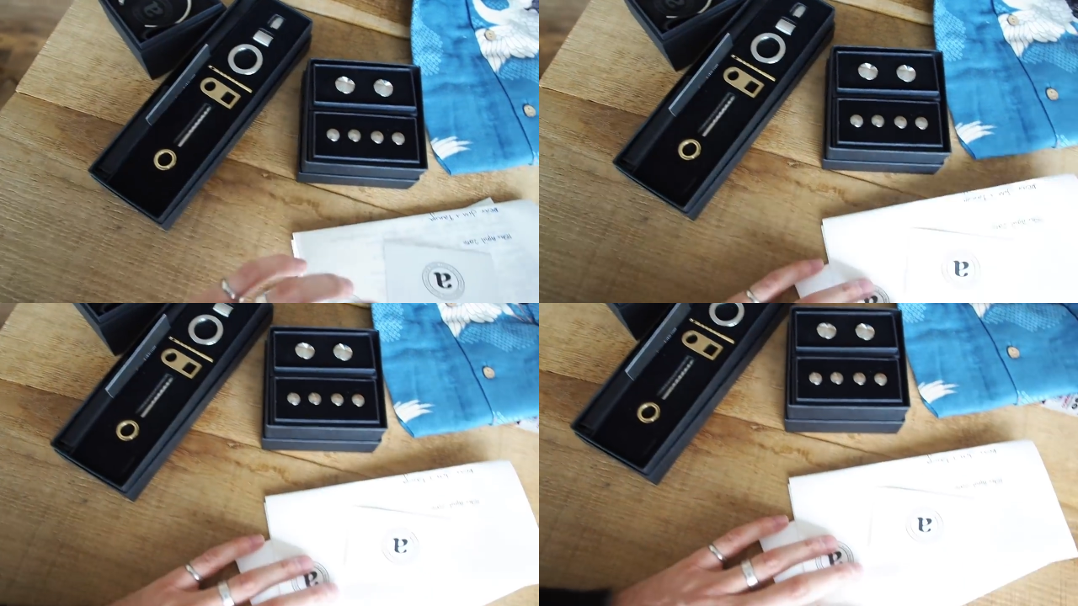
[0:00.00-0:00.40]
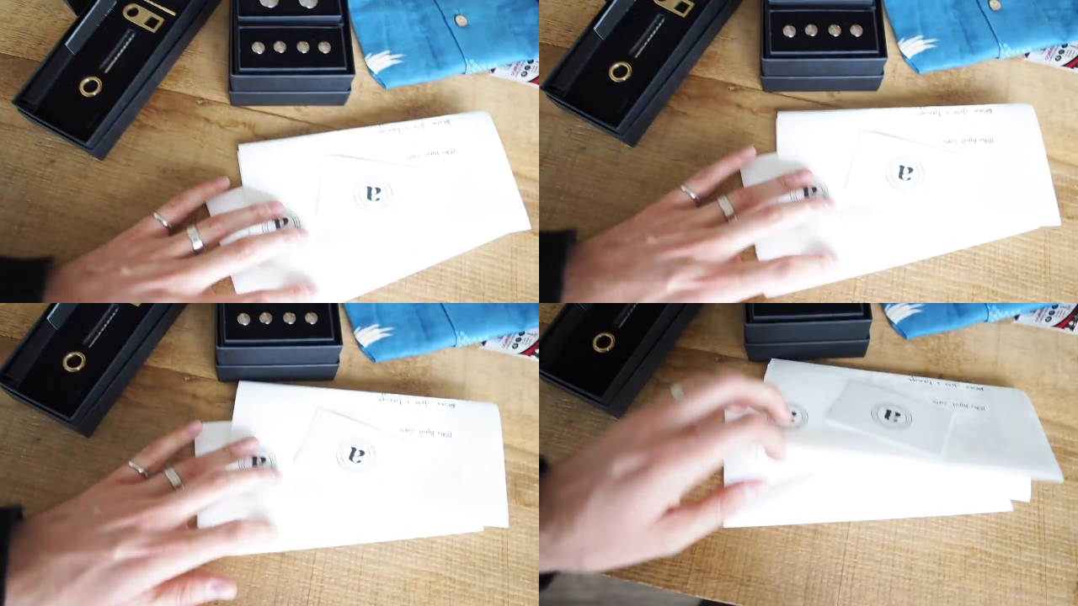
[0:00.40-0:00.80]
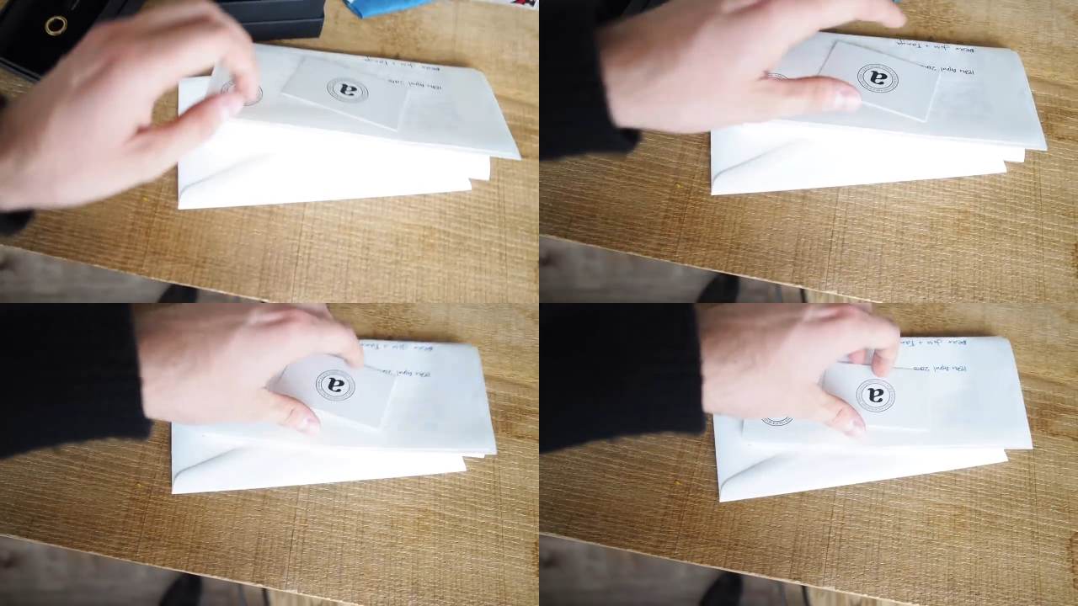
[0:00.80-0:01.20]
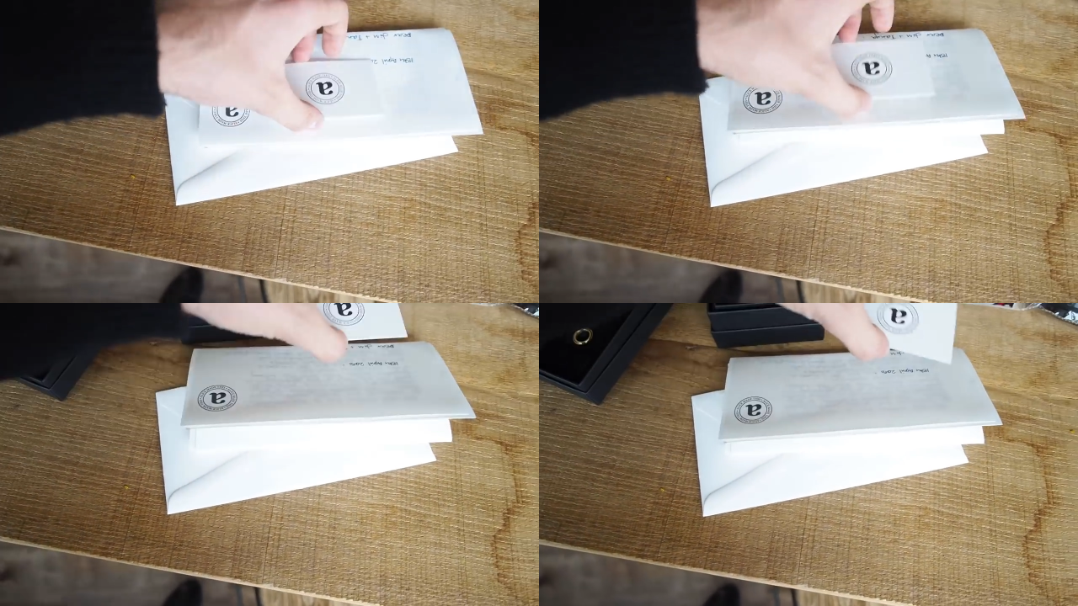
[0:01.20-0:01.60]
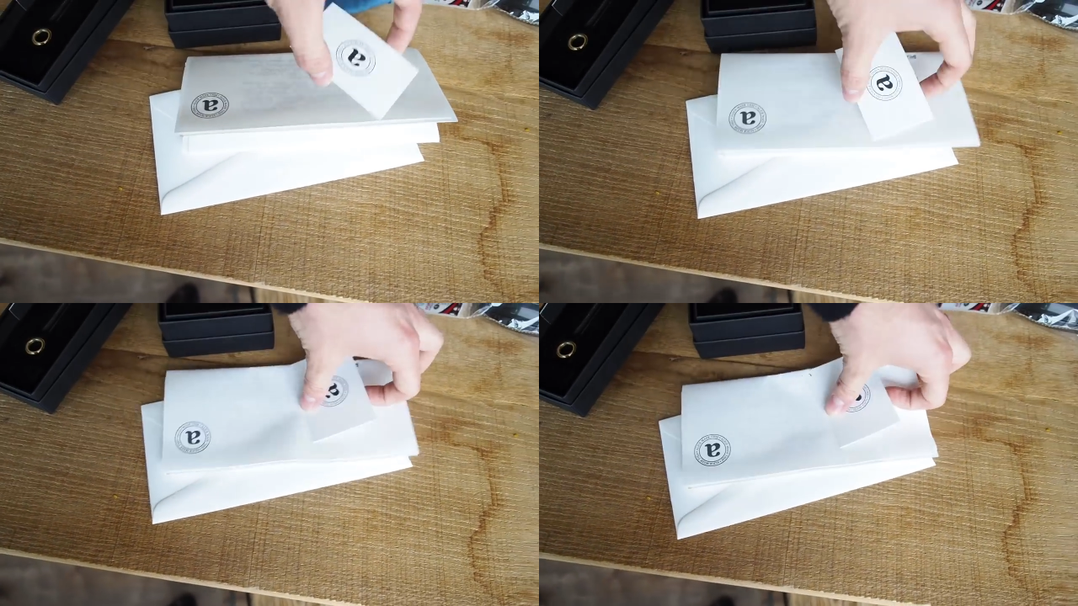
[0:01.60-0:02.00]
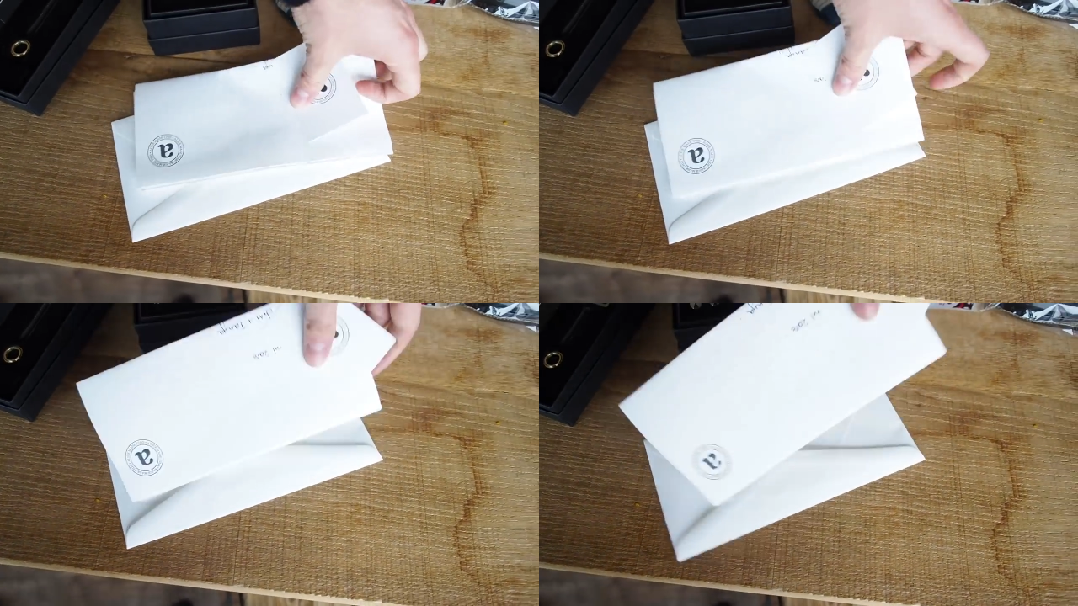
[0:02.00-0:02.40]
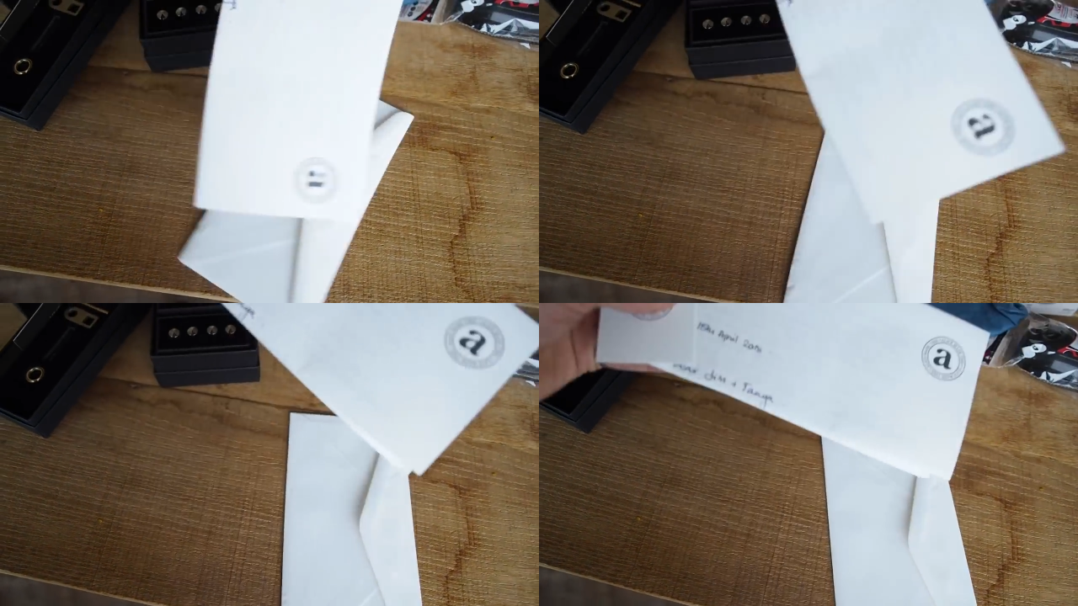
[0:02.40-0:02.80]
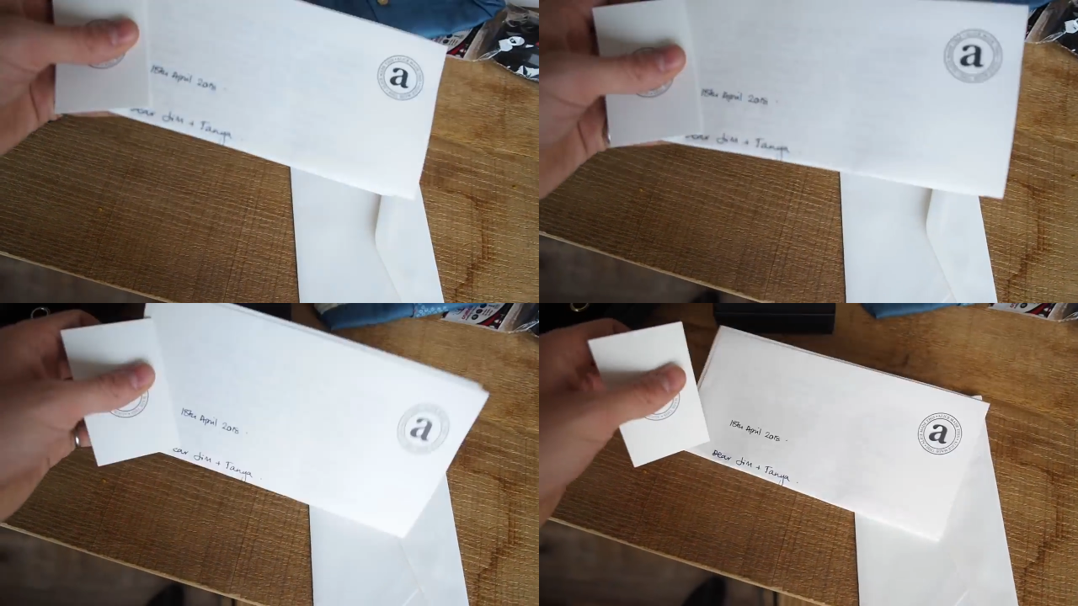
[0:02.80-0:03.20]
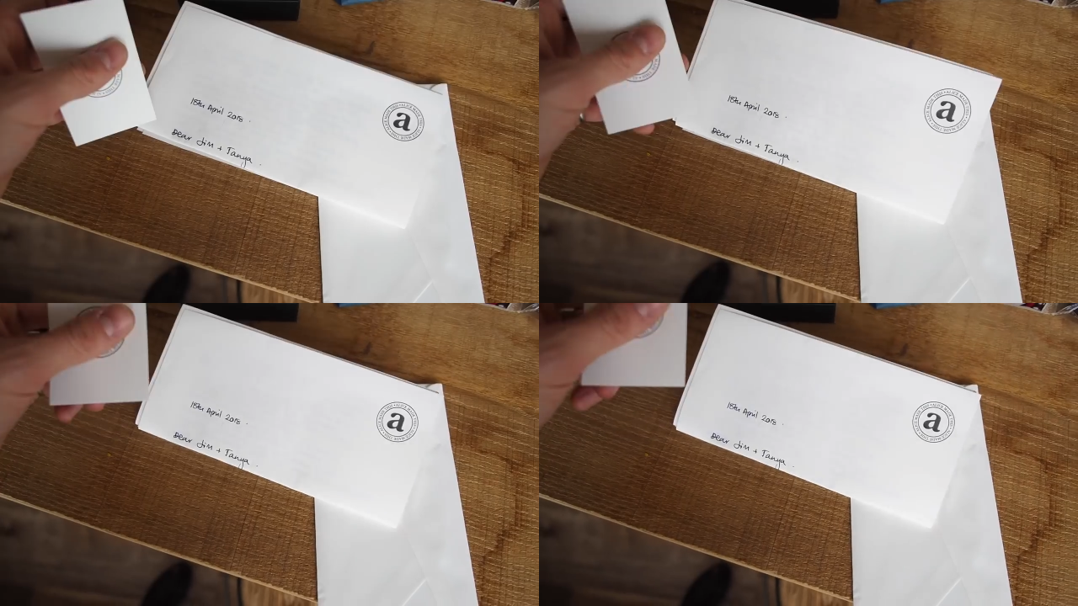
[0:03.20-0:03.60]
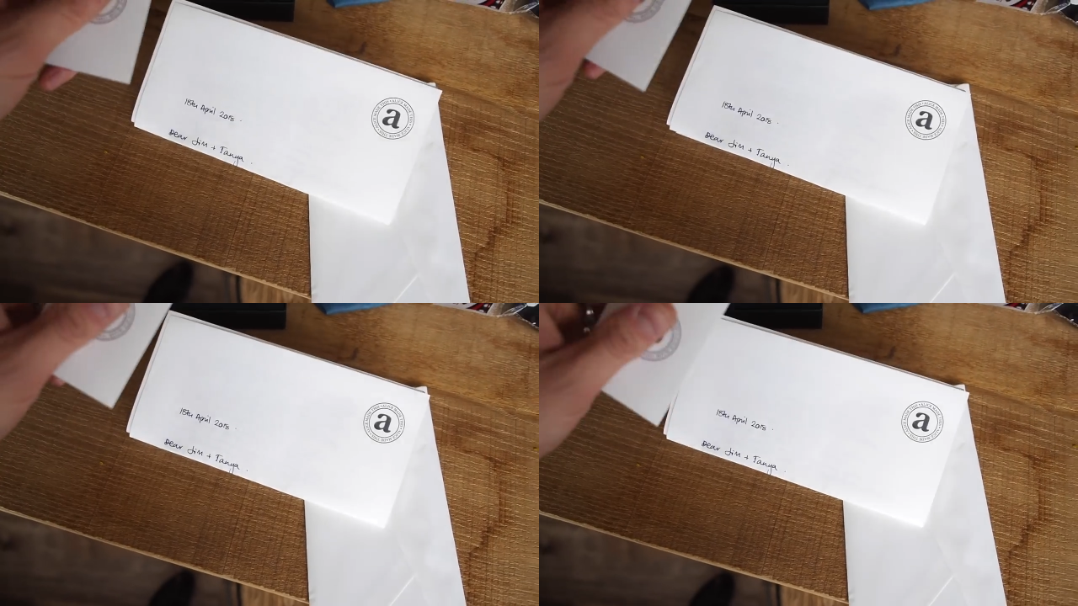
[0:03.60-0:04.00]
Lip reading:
No face is visible, so there are no lips to read.